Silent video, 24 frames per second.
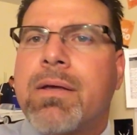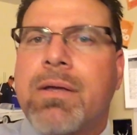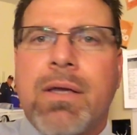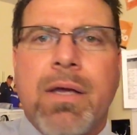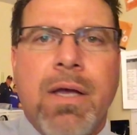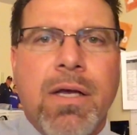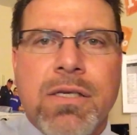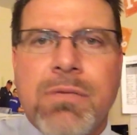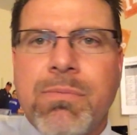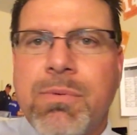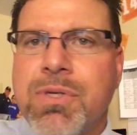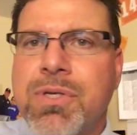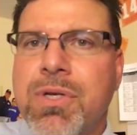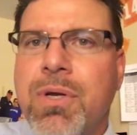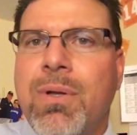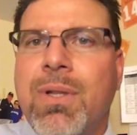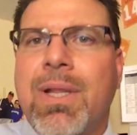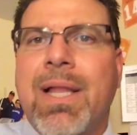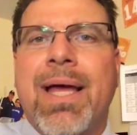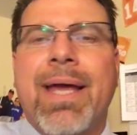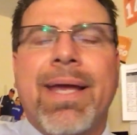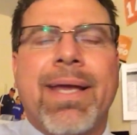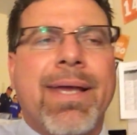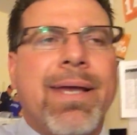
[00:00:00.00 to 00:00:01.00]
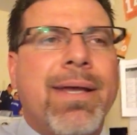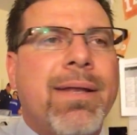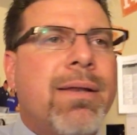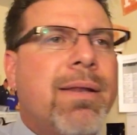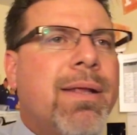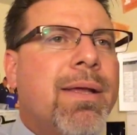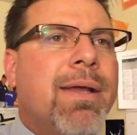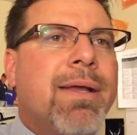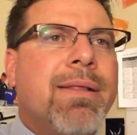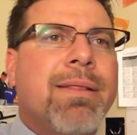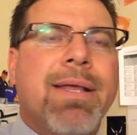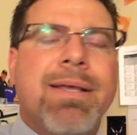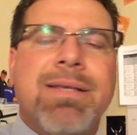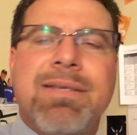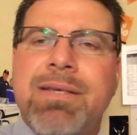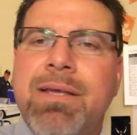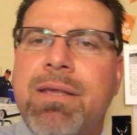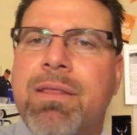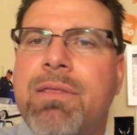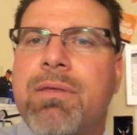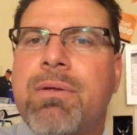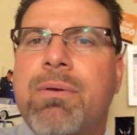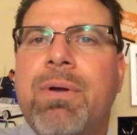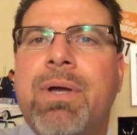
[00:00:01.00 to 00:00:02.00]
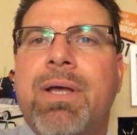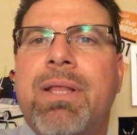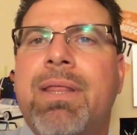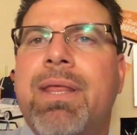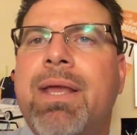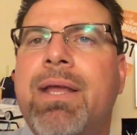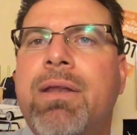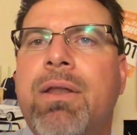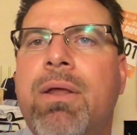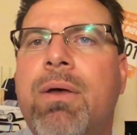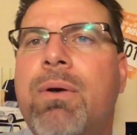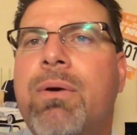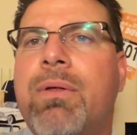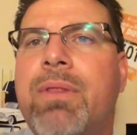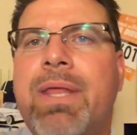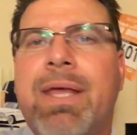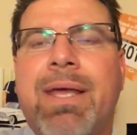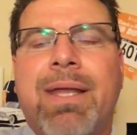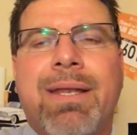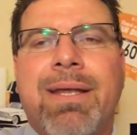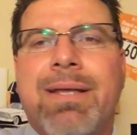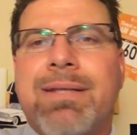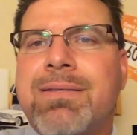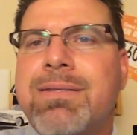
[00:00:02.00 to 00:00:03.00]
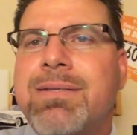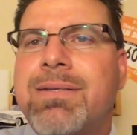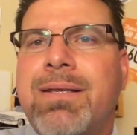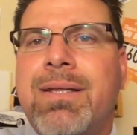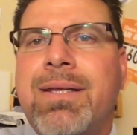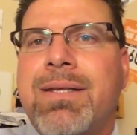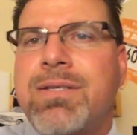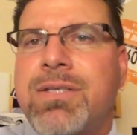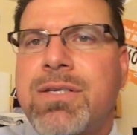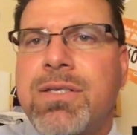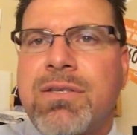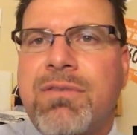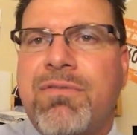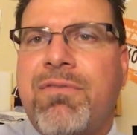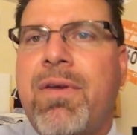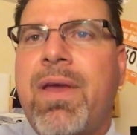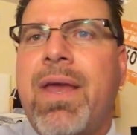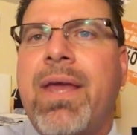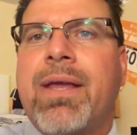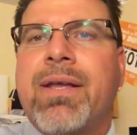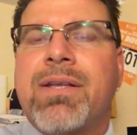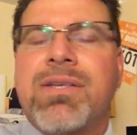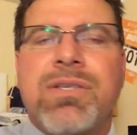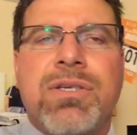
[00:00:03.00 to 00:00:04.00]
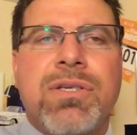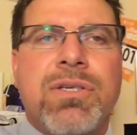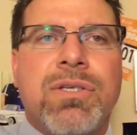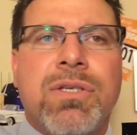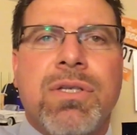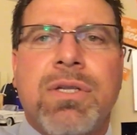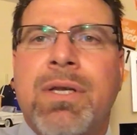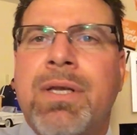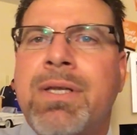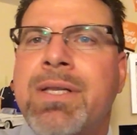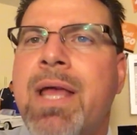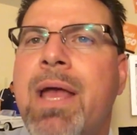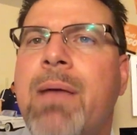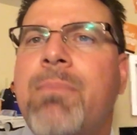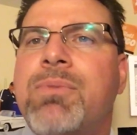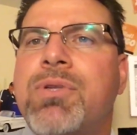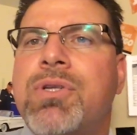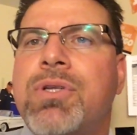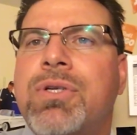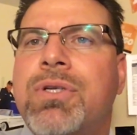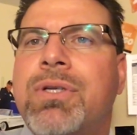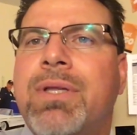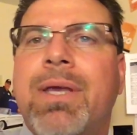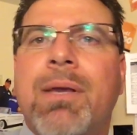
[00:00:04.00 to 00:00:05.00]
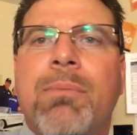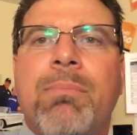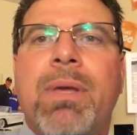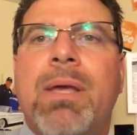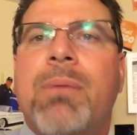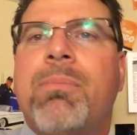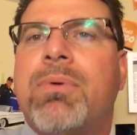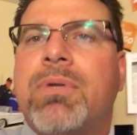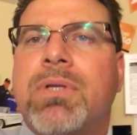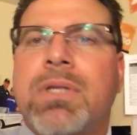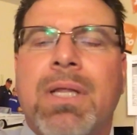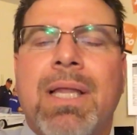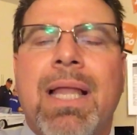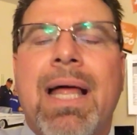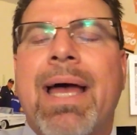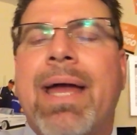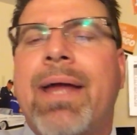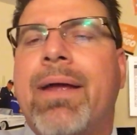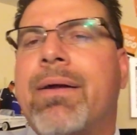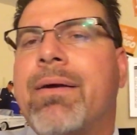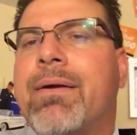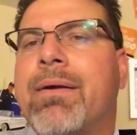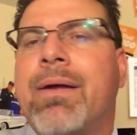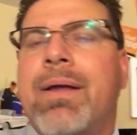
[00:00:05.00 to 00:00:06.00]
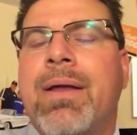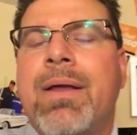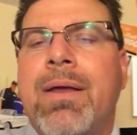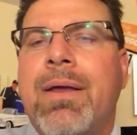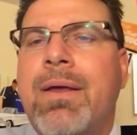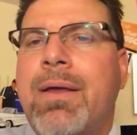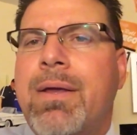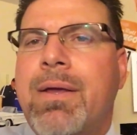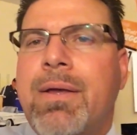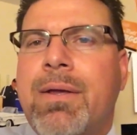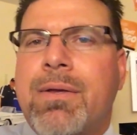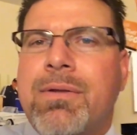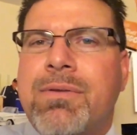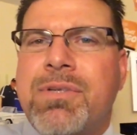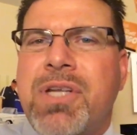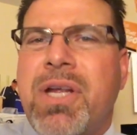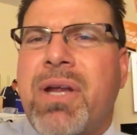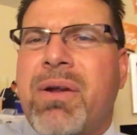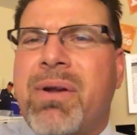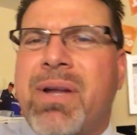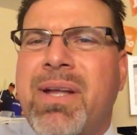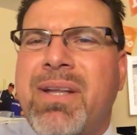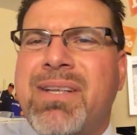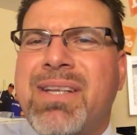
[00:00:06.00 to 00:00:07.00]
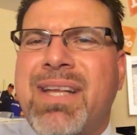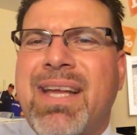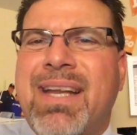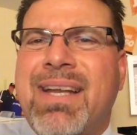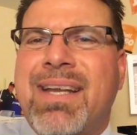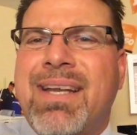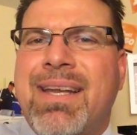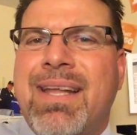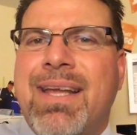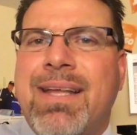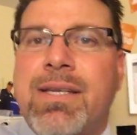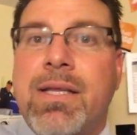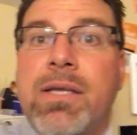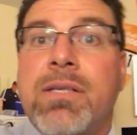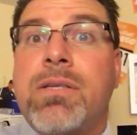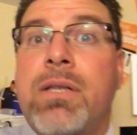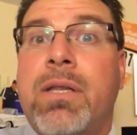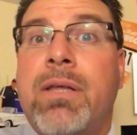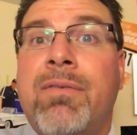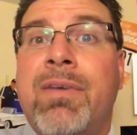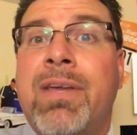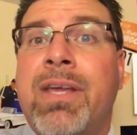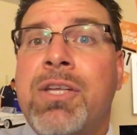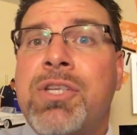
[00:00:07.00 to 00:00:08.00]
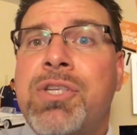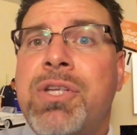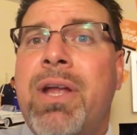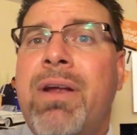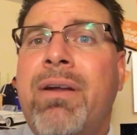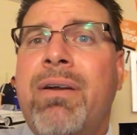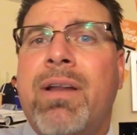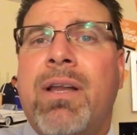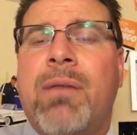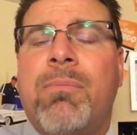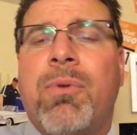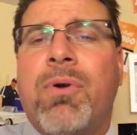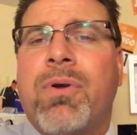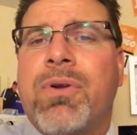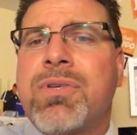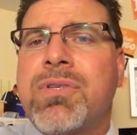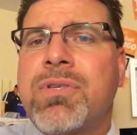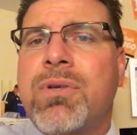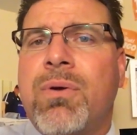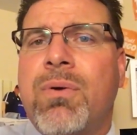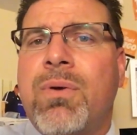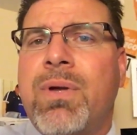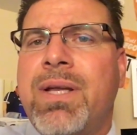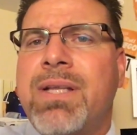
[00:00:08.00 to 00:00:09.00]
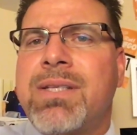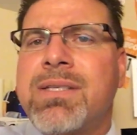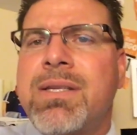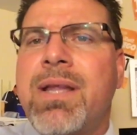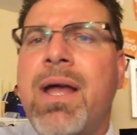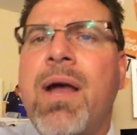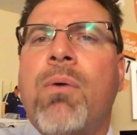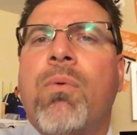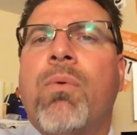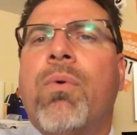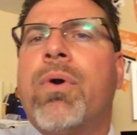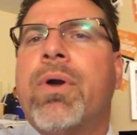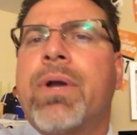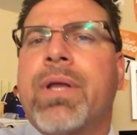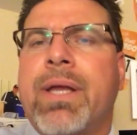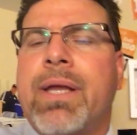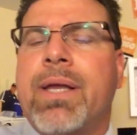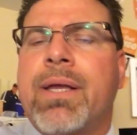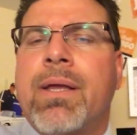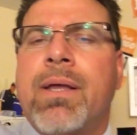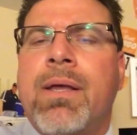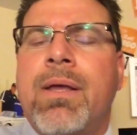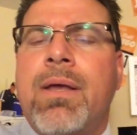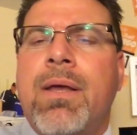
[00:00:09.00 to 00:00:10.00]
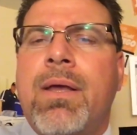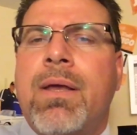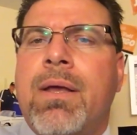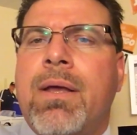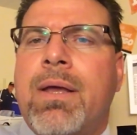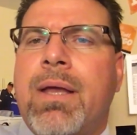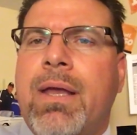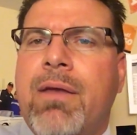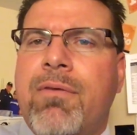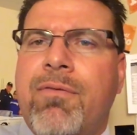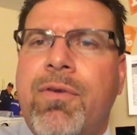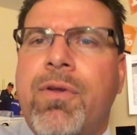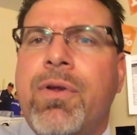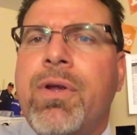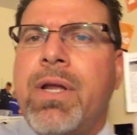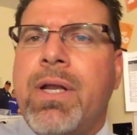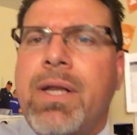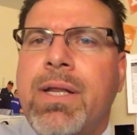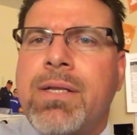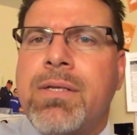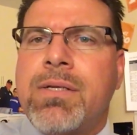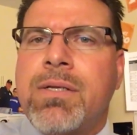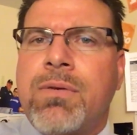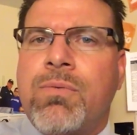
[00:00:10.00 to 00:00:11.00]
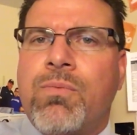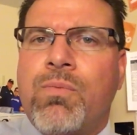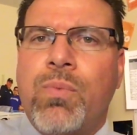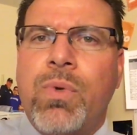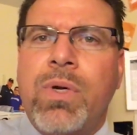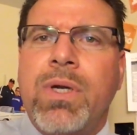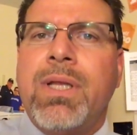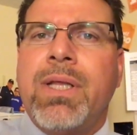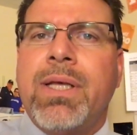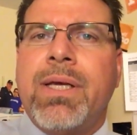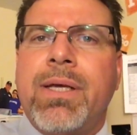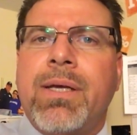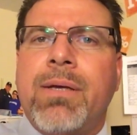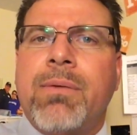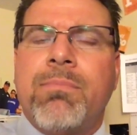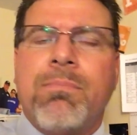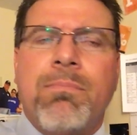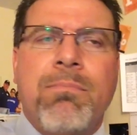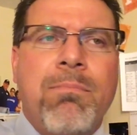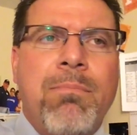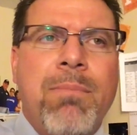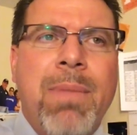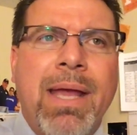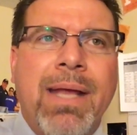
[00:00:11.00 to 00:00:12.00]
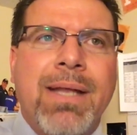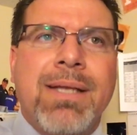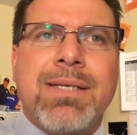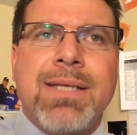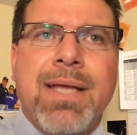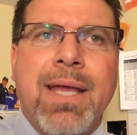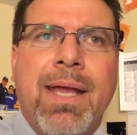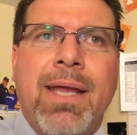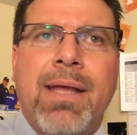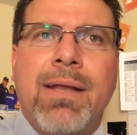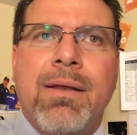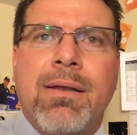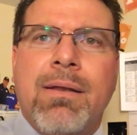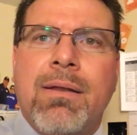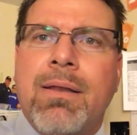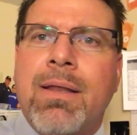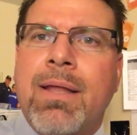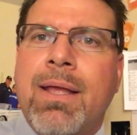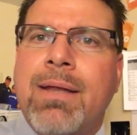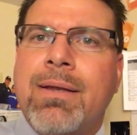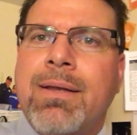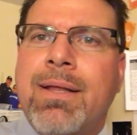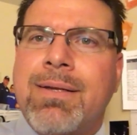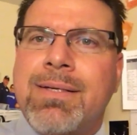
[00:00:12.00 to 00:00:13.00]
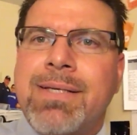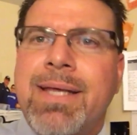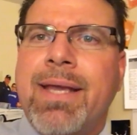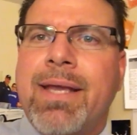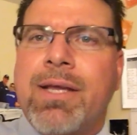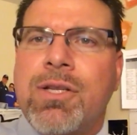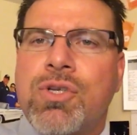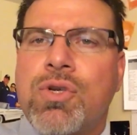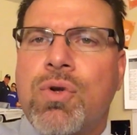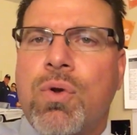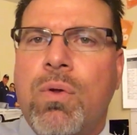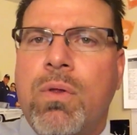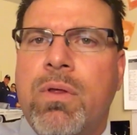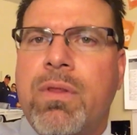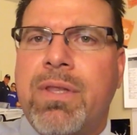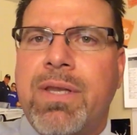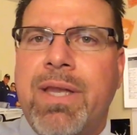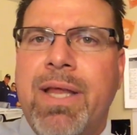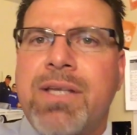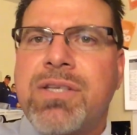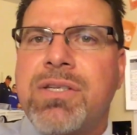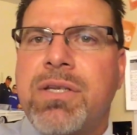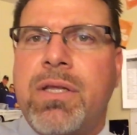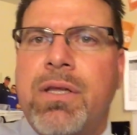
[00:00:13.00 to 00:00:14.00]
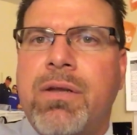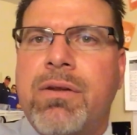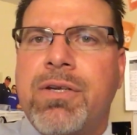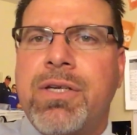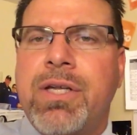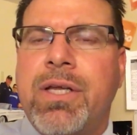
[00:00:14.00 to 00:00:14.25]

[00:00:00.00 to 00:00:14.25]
Customers don't like it. They see through it. They know that it's just fake. It's just an attempt to get people to like or share it, and it doesn't even get shared anymore. So it's not working. If you're going to really maintain and take control of the destiny of your